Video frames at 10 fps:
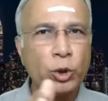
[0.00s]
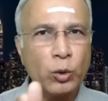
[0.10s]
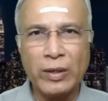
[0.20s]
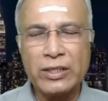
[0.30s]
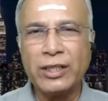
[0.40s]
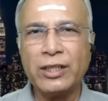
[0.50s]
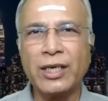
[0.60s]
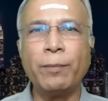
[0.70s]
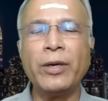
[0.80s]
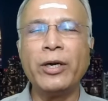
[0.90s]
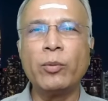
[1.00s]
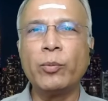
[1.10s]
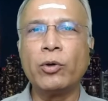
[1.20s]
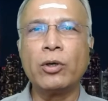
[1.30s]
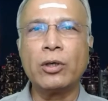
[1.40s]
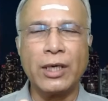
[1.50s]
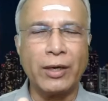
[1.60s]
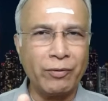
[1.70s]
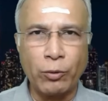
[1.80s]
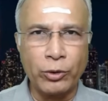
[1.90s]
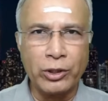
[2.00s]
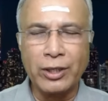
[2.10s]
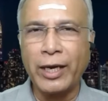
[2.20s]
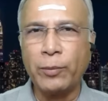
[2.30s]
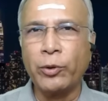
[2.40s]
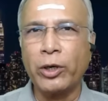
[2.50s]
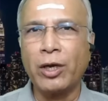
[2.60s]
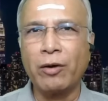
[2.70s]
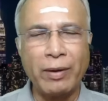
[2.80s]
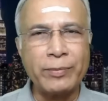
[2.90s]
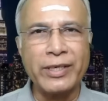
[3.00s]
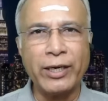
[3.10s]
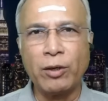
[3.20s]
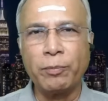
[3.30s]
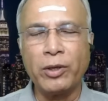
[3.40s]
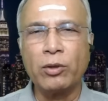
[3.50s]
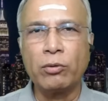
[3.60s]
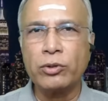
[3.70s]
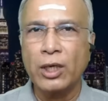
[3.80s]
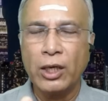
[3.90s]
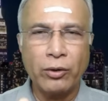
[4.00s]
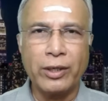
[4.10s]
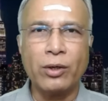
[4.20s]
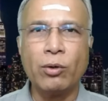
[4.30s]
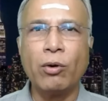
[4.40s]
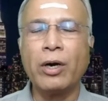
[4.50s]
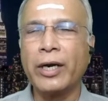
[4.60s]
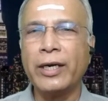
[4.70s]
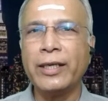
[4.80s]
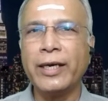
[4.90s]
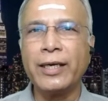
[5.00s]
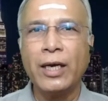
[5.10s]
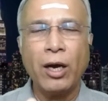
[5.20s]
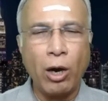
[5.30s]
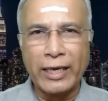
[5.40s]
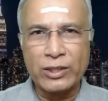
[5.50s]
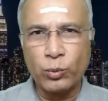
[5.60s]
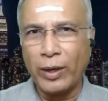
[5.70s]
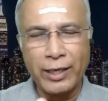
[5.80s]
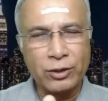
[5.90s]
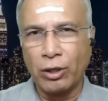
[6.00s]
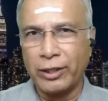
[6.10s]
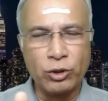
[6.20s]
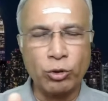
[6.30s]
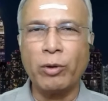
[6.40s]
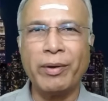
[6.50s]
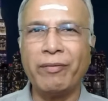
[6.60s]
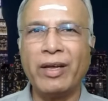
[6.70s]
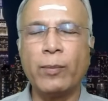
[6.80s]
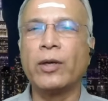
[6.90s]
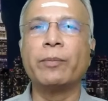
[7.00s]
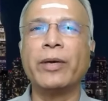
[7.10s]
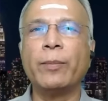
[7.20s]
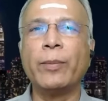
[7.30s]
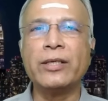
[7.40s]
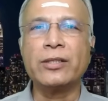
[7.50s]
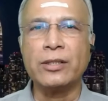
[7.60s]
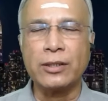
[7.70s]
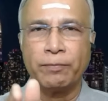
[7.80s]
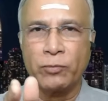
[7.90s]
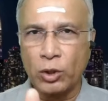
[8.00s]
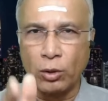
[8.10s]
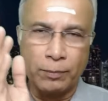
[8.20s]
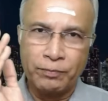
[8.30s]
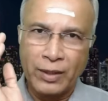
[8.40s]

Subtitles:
You will see the complete report. We are going to try and put it on website on P-Gurus. You can go and read there, as well as it's going to be available on many places. So